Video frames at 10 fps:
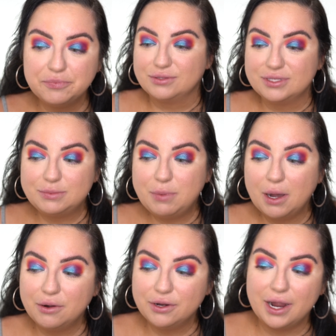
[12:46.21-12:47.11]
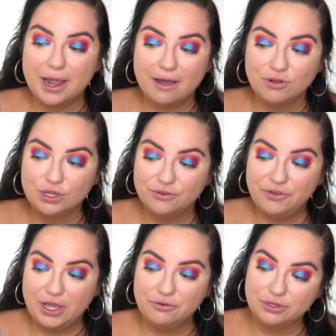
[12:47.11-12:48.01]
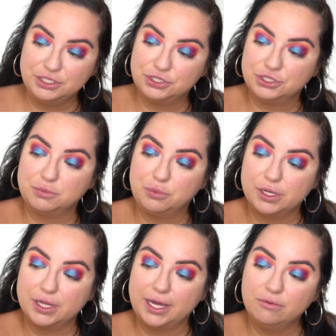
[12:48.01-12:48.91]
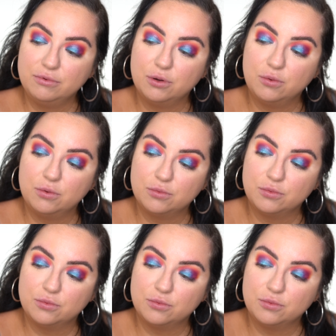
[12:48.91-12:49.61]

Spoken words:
So this powder, I have a love-hate relationship with. I don't know